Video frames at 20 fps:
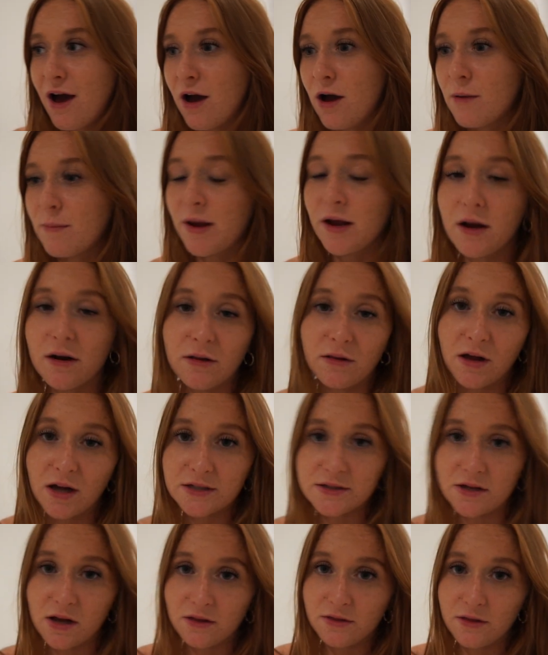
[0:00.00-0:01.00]
Um, I got a
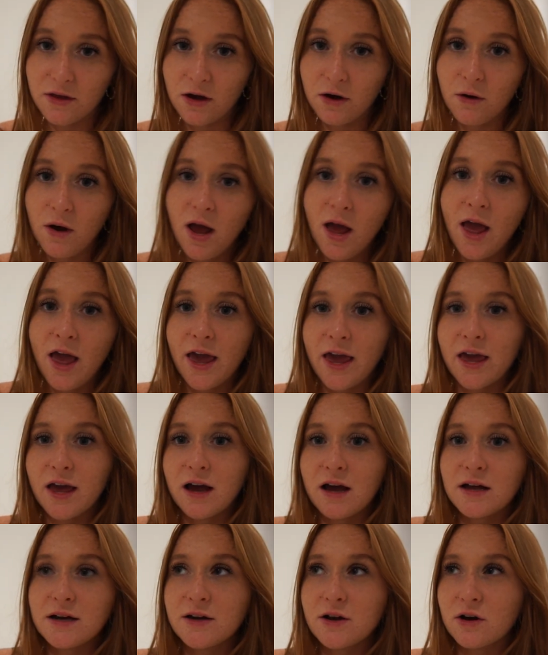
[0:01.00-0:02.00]
lot done though.
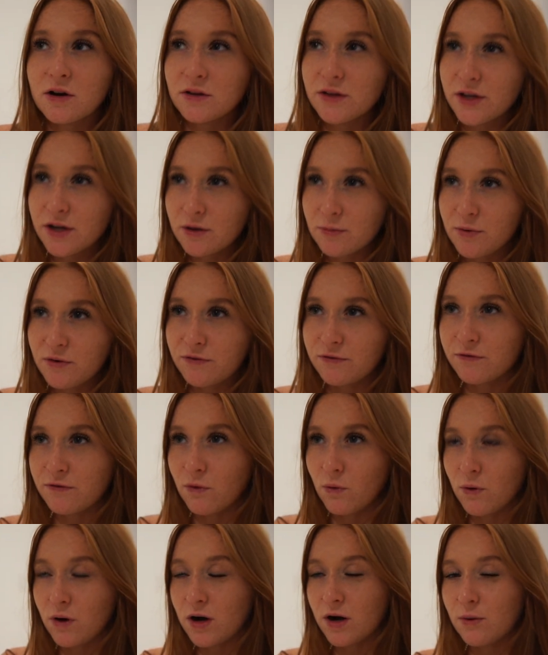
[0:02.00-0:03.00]
And earlier
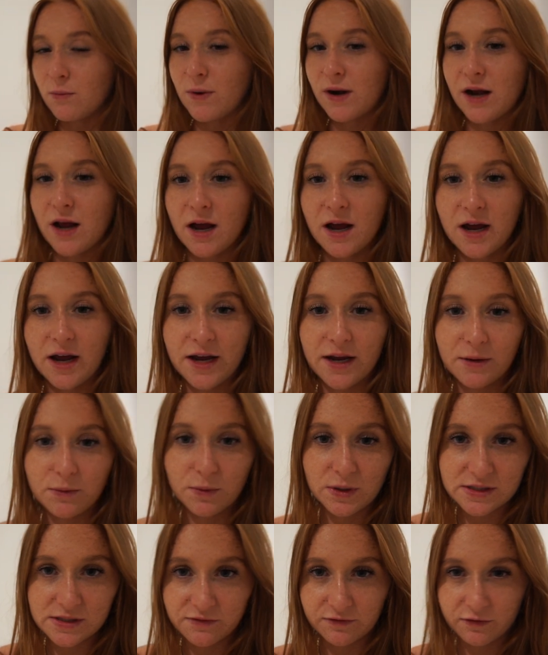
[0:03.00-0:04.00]
before, when I
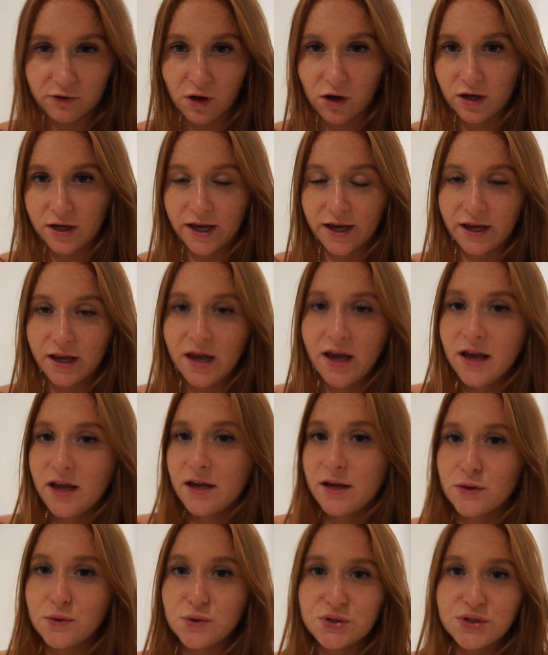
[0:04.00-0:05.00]
wasn't vlogging,
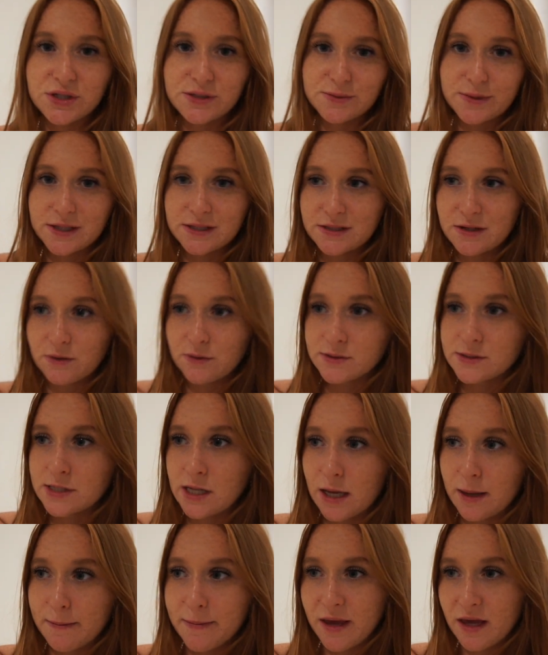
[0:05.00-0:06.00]
it was just because I was
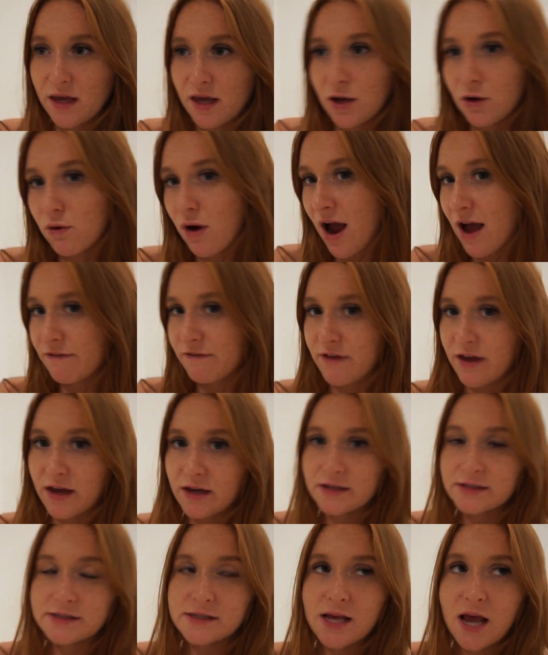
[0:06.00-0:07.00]
like making
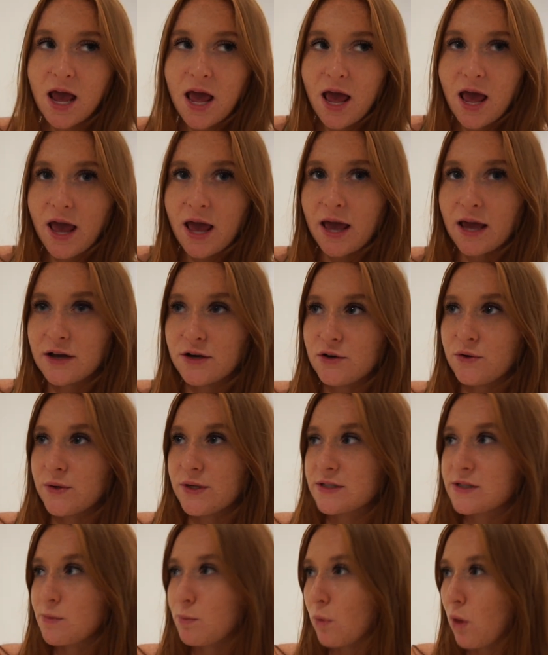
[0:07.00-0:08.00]
graphics and
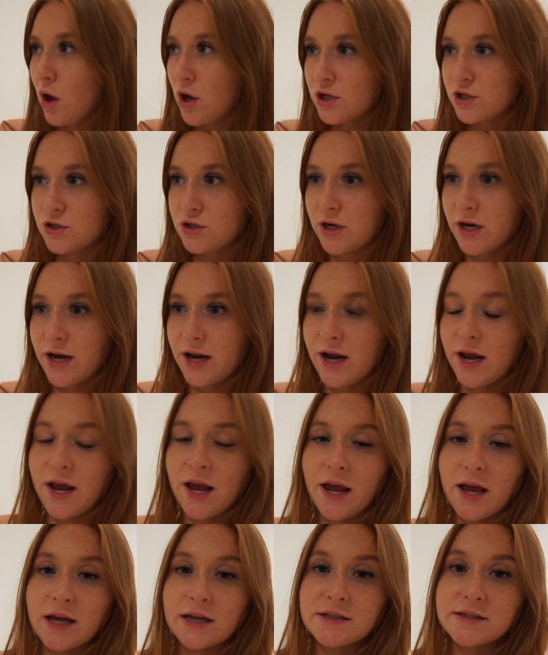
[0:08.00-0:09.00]
doing some laundry
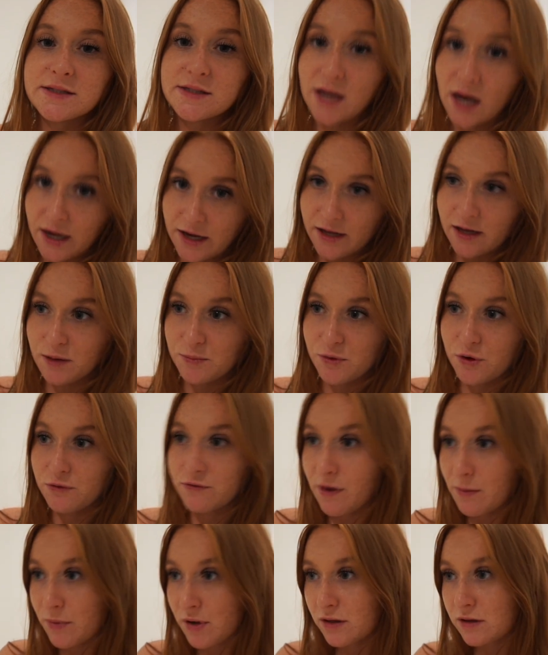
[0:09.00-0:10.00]
and signing up
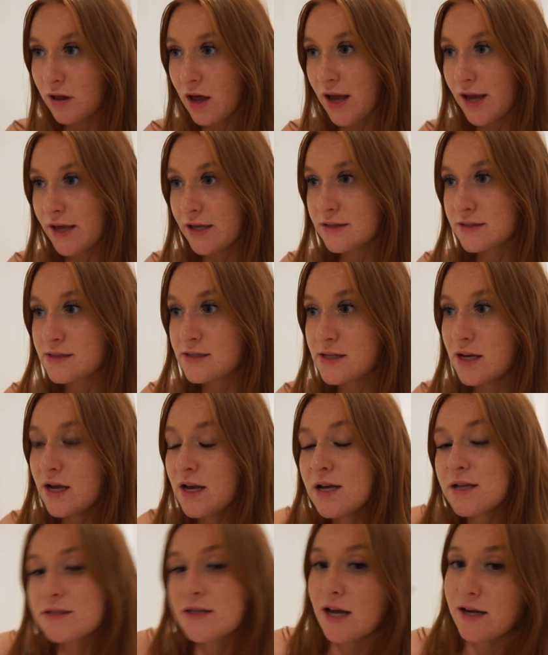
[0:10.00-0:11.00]
November clients.
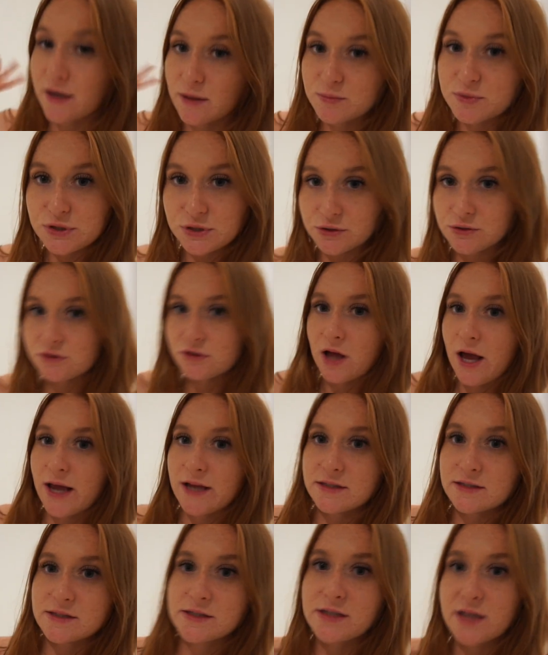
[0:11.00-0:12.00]
Signed up two
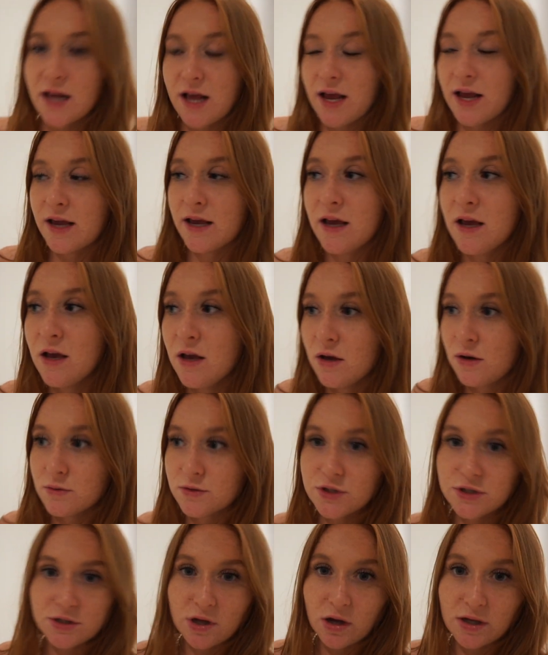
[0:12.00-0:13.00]
clients today,
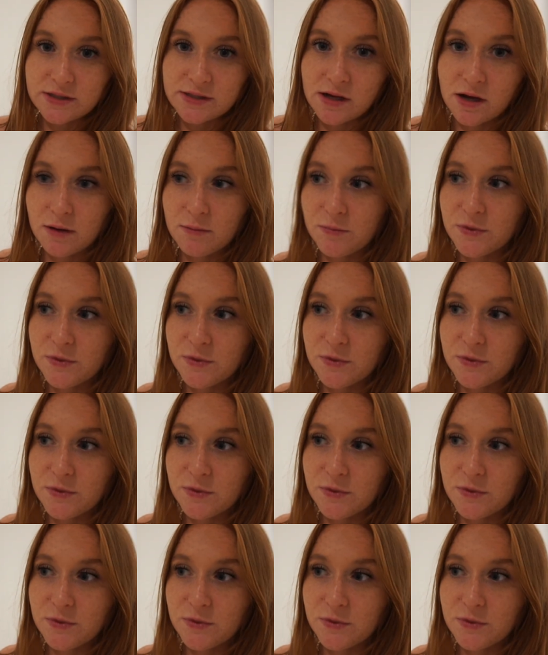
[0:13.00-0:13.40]
which is awesome.